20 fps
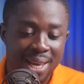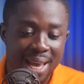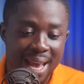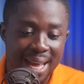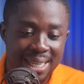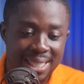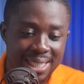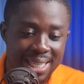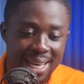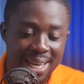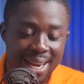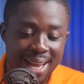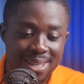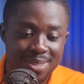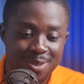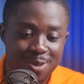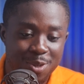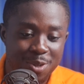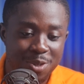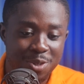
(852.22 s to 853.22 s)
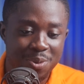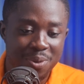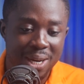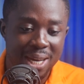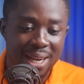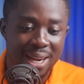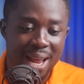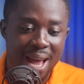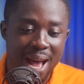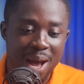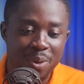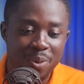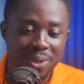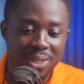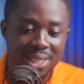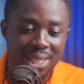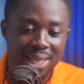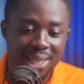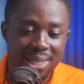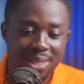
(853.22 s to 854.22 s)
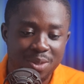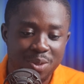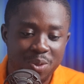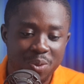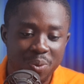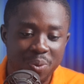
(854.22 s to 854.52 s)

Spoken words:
And then as usual, I will take it